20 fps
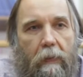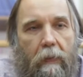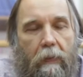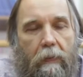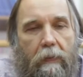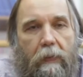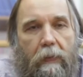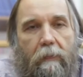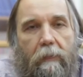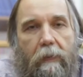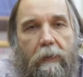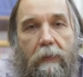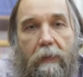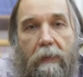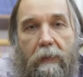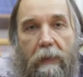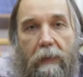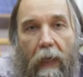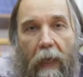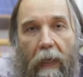civil
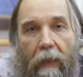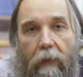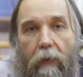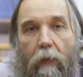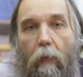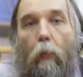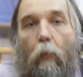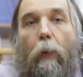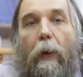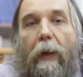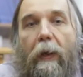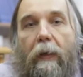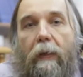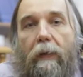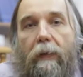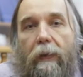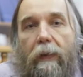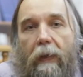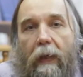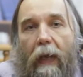society
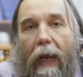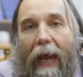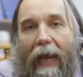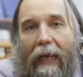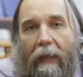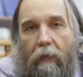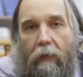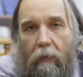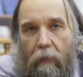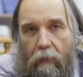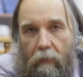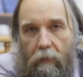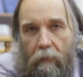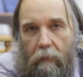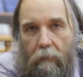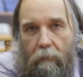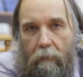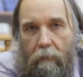with the ethnos